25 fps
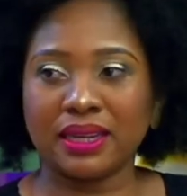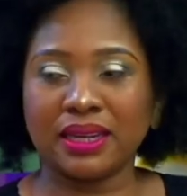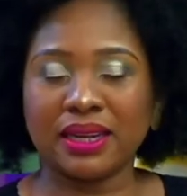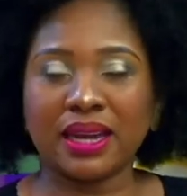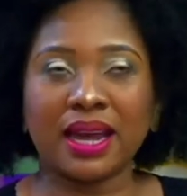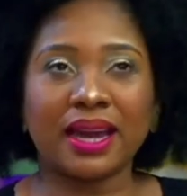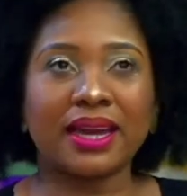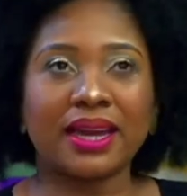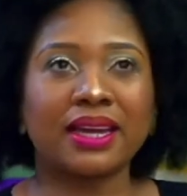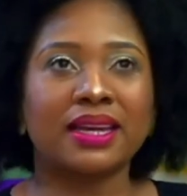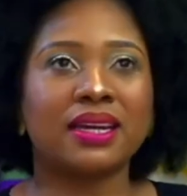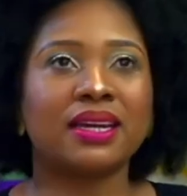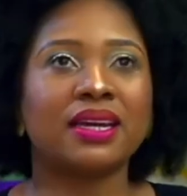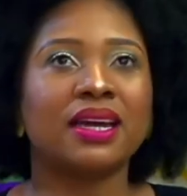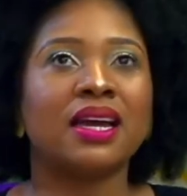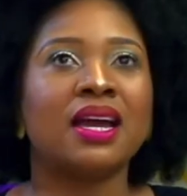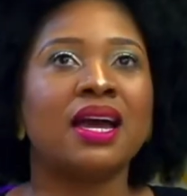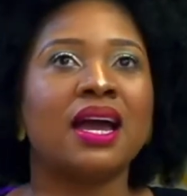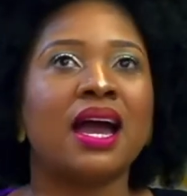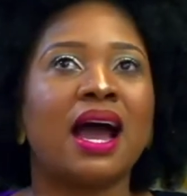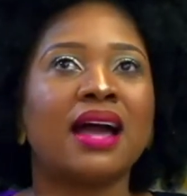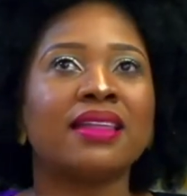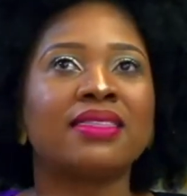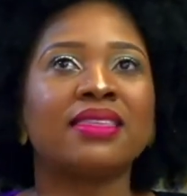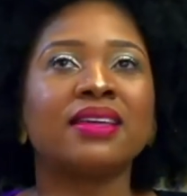Like,
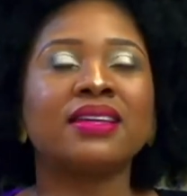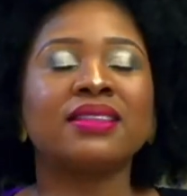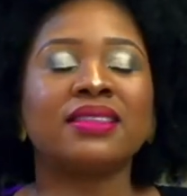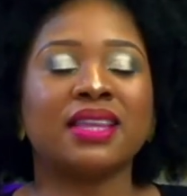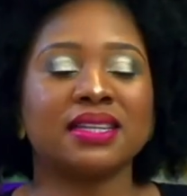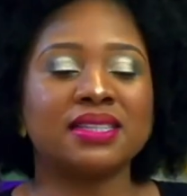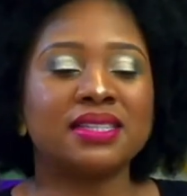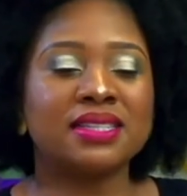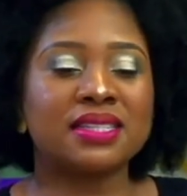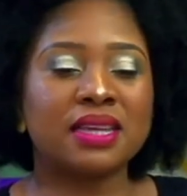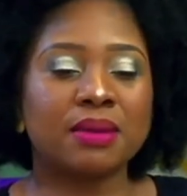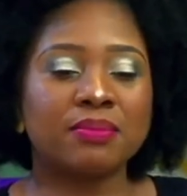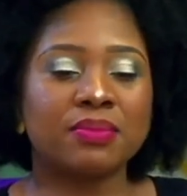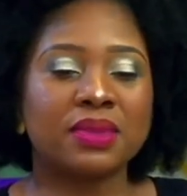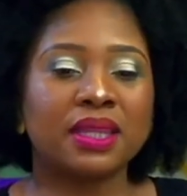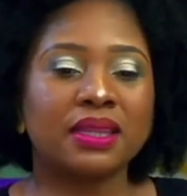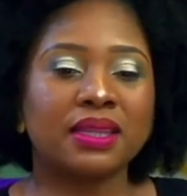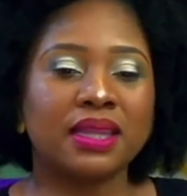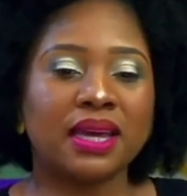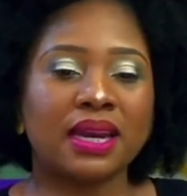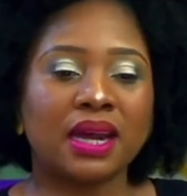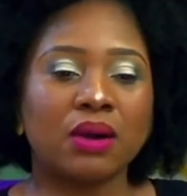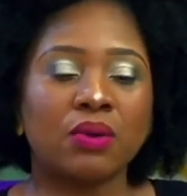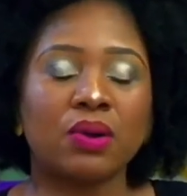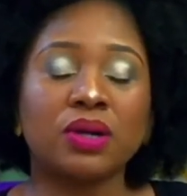I think that's something
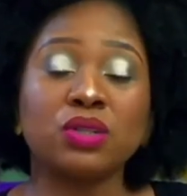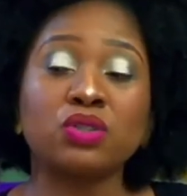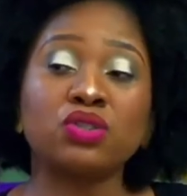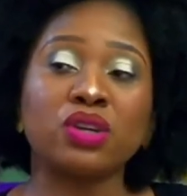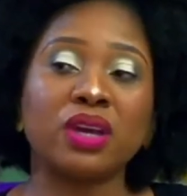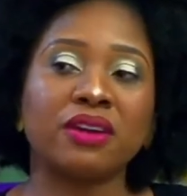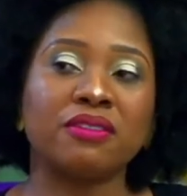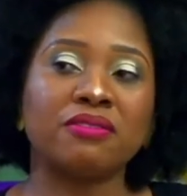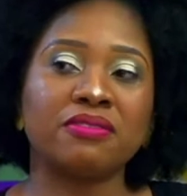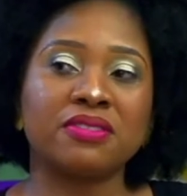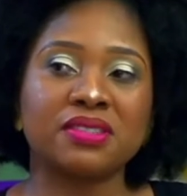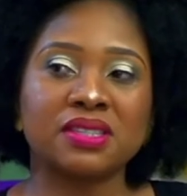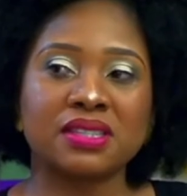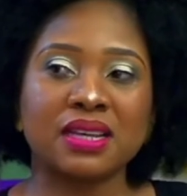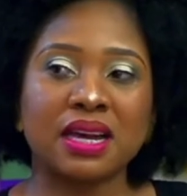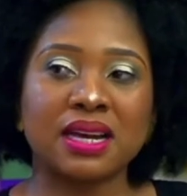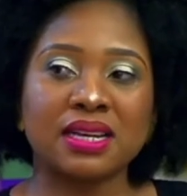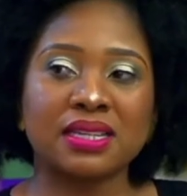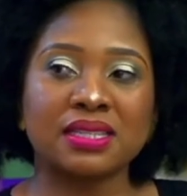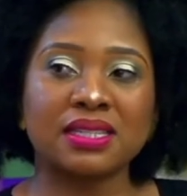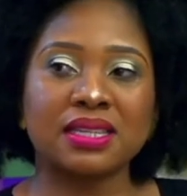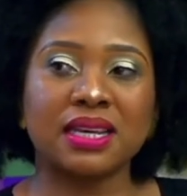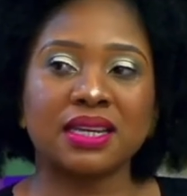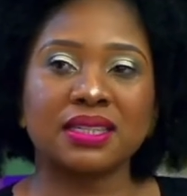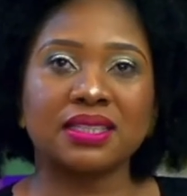that I want to
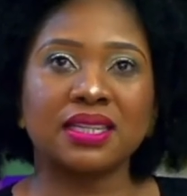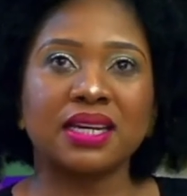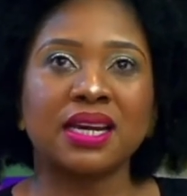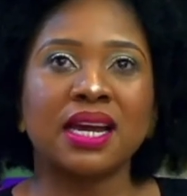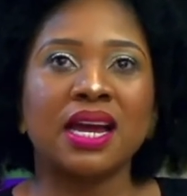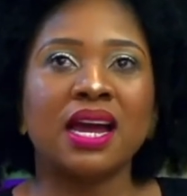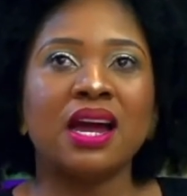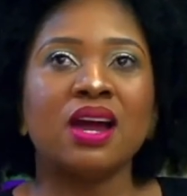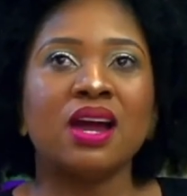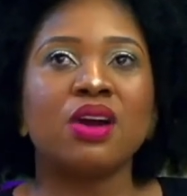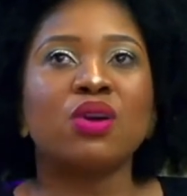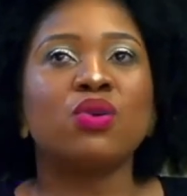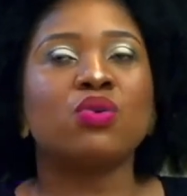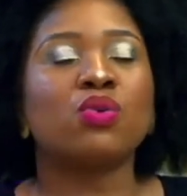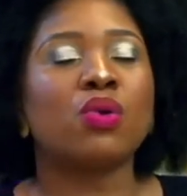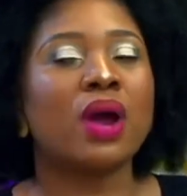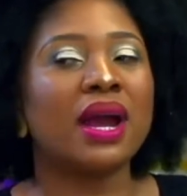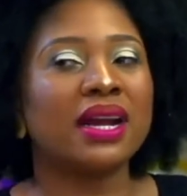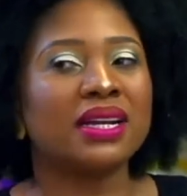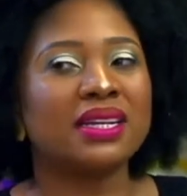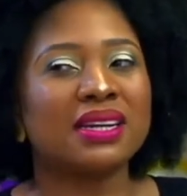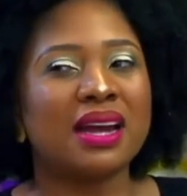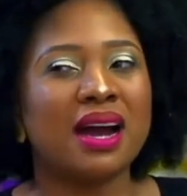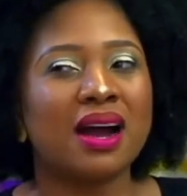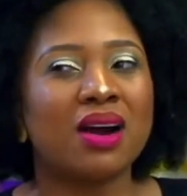emphasize, that
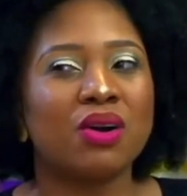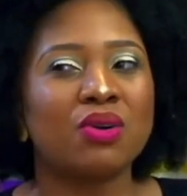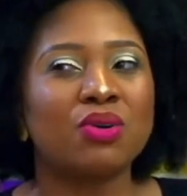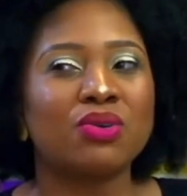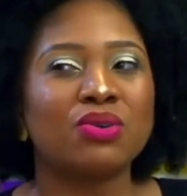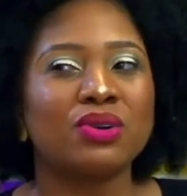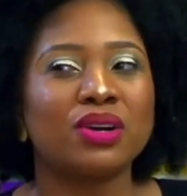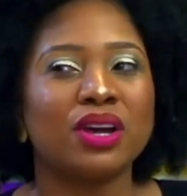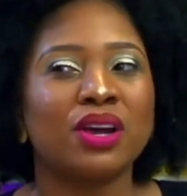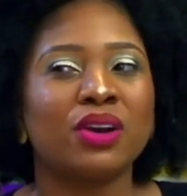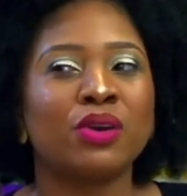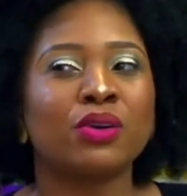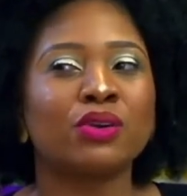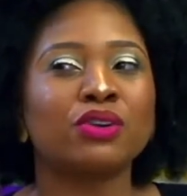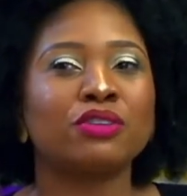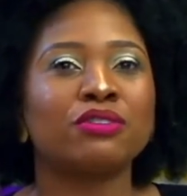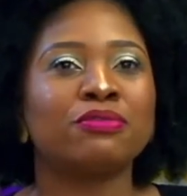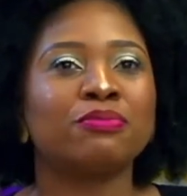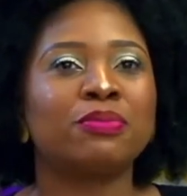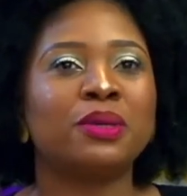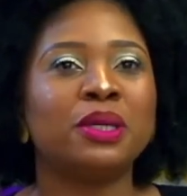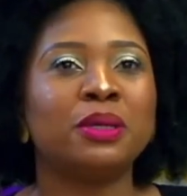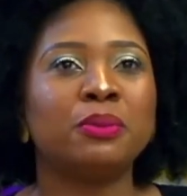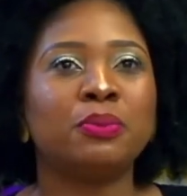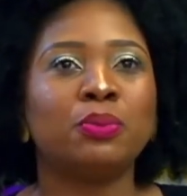right now, a lot
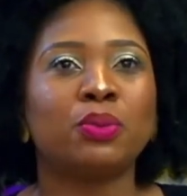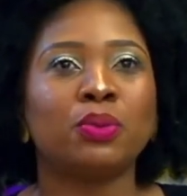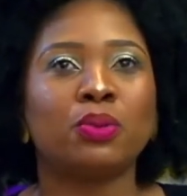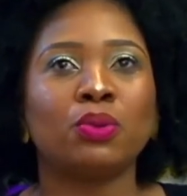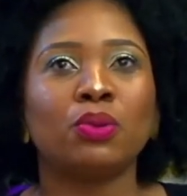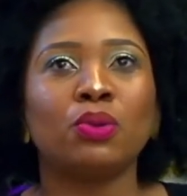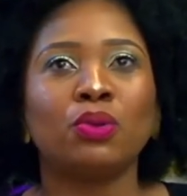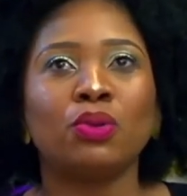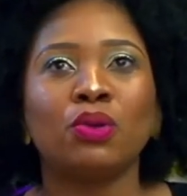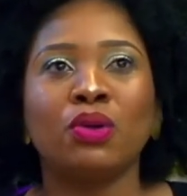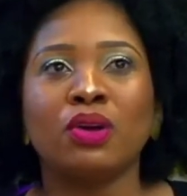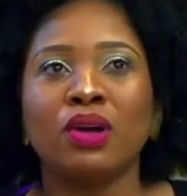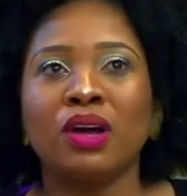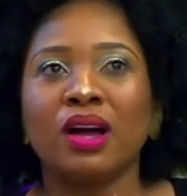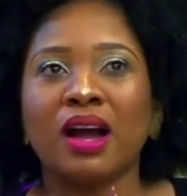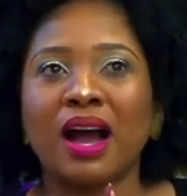of people,